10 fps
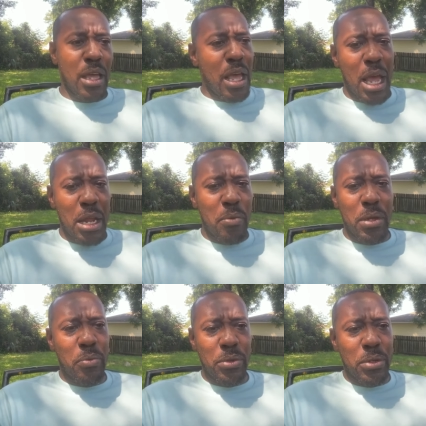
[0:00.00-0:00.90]
And it, it,
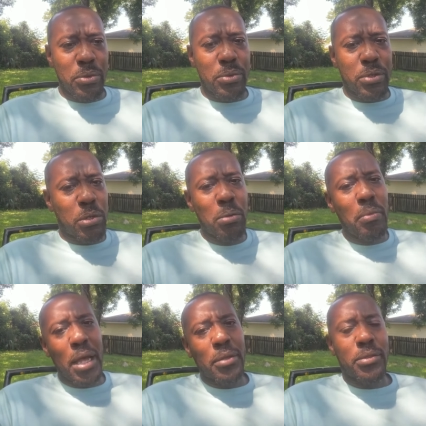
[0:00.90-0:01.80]
it was two
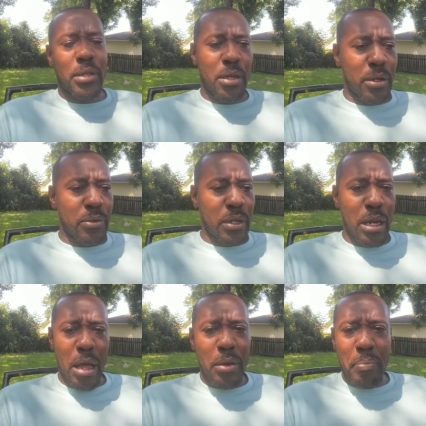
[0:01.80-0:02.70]
main cells. And,
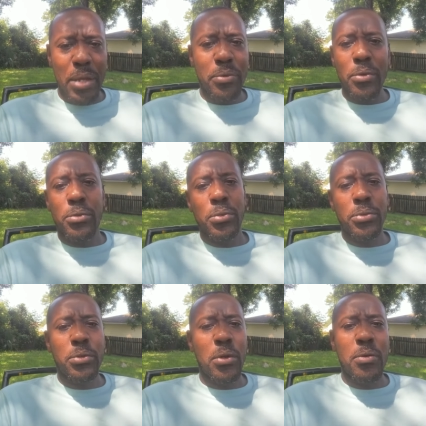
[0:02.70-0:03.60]
and based on the true
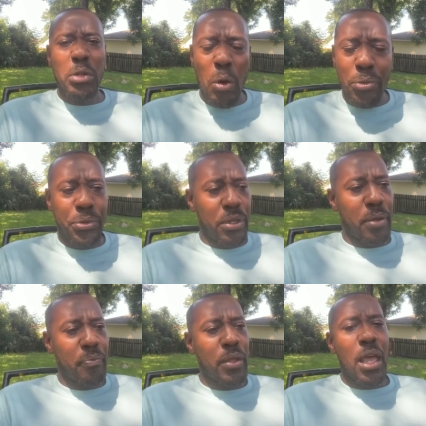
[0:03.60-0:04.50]
story, no shit.
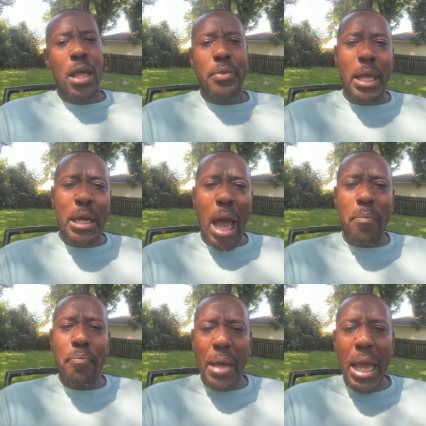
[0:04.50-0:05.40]
They caught
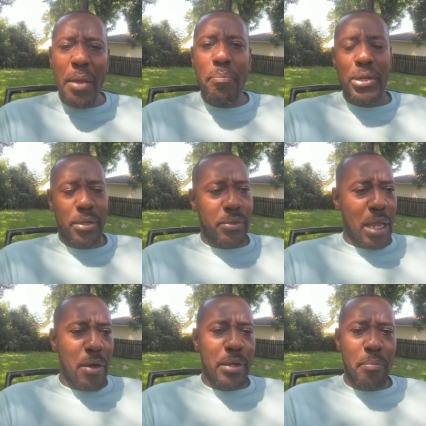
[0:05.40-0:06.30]
bed bugs
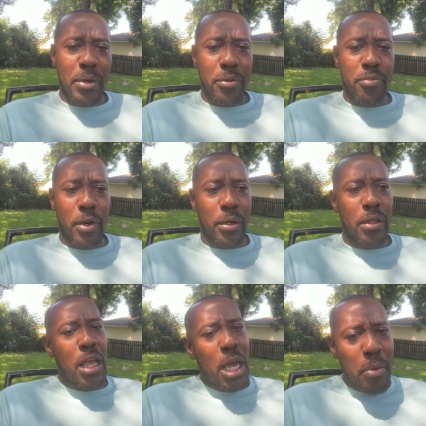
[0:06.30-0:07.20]
down there, motherfucker.
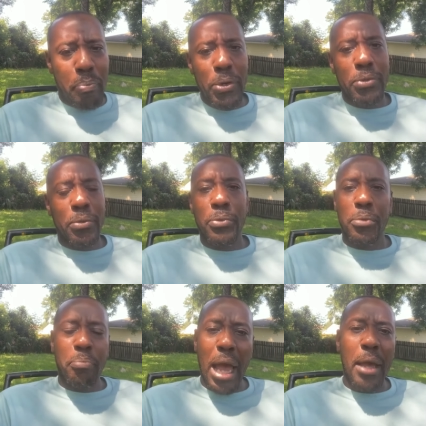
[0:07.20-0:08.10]
And the prison was
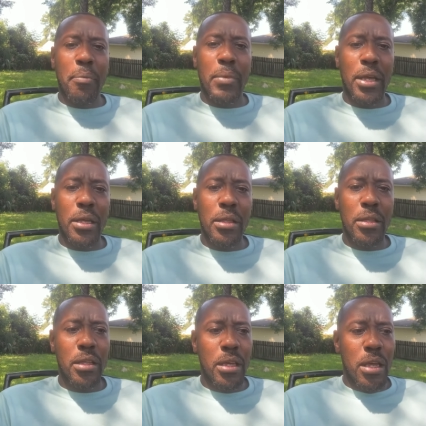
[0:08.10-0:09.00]
packed, man.
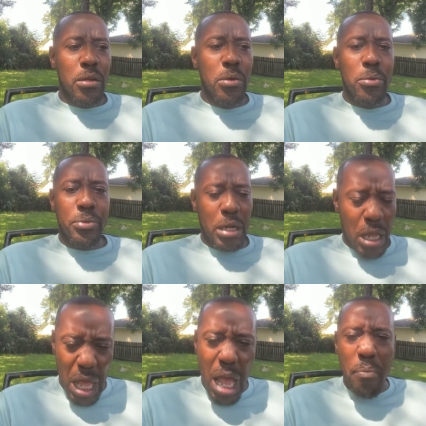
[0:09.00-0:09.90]
You know what I'm saying?
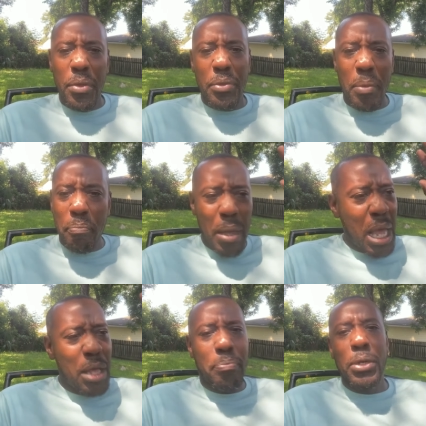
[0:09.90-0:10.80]
Every, the
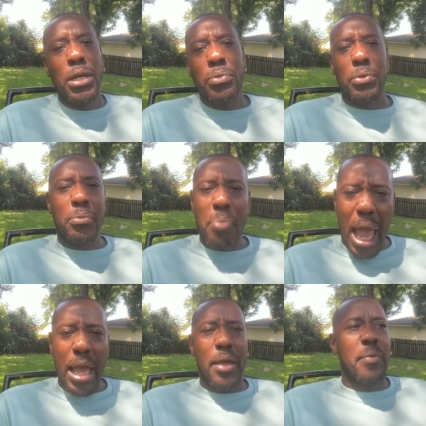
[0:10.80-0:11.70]
bed bugs was bad.